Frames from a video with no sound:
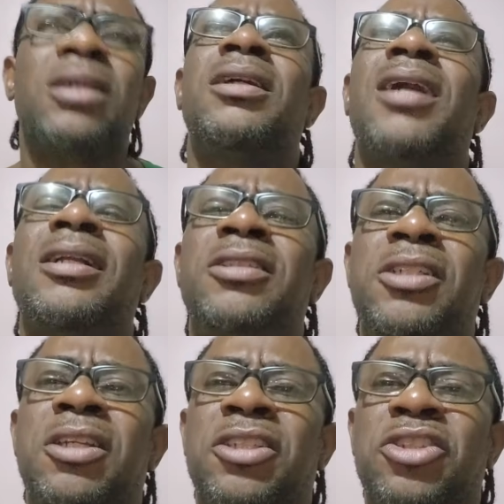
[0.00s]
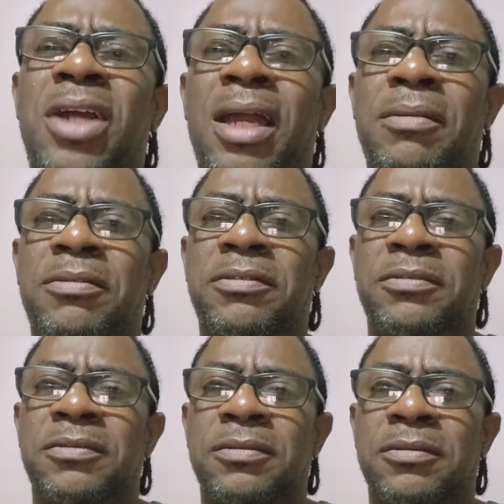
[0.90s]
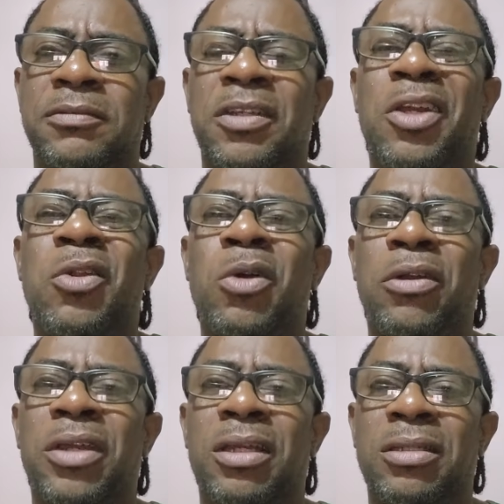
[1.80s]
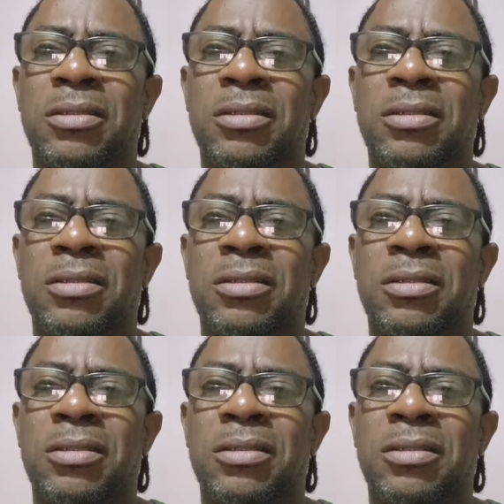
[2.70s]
Continue strive for glory.